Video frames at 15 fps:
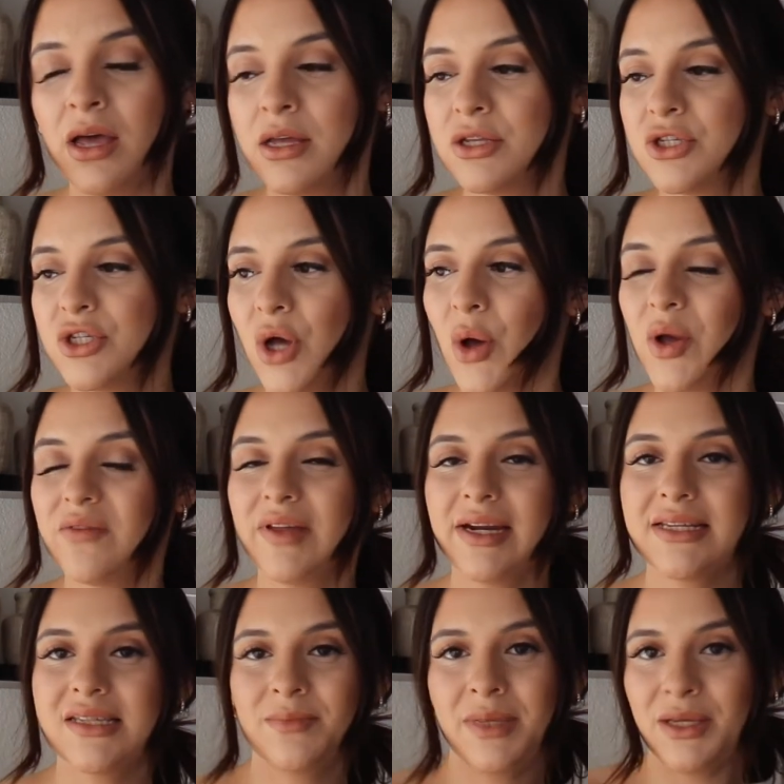So if that is
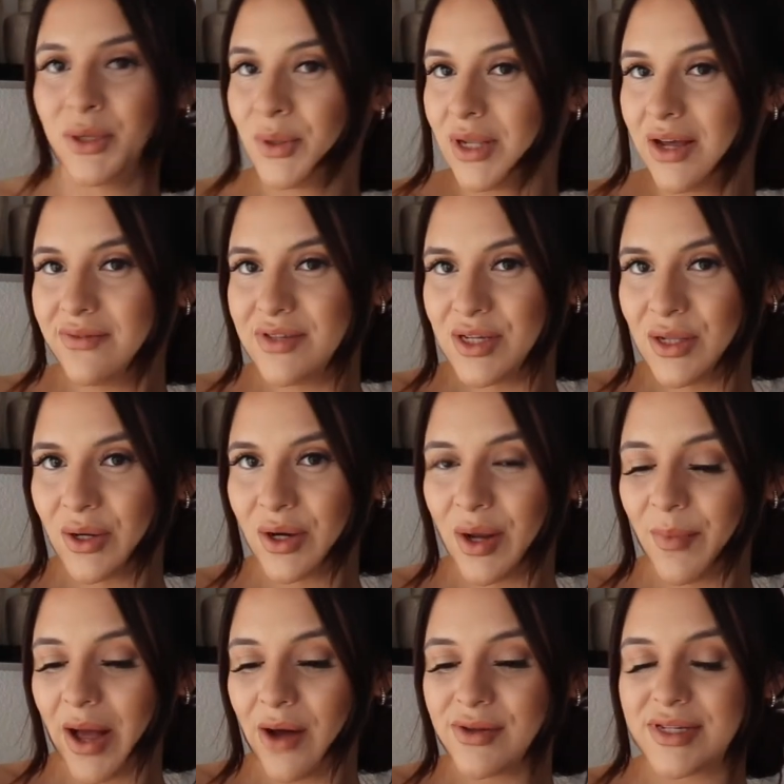something you'd love to learn
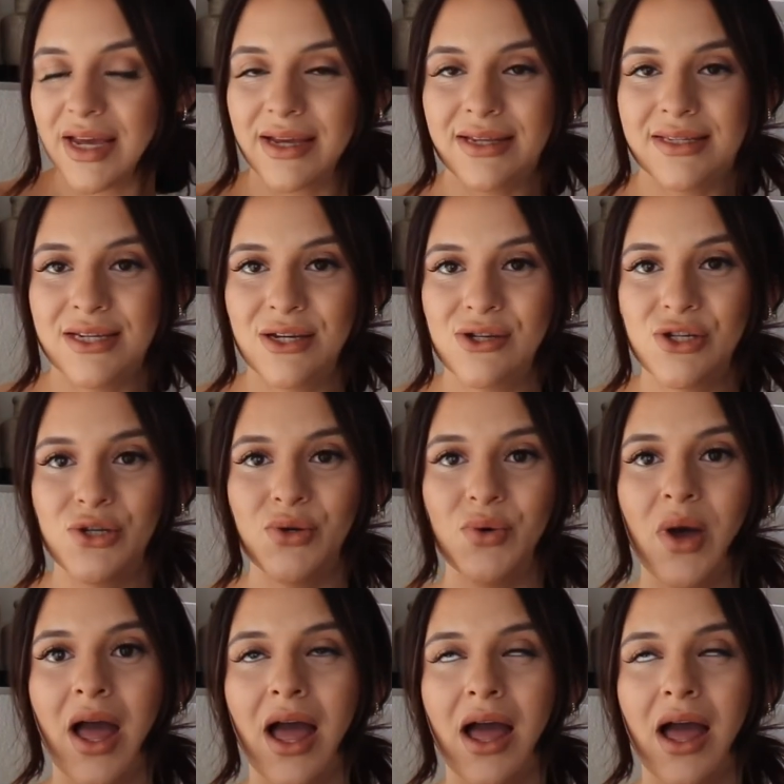about, I can teach you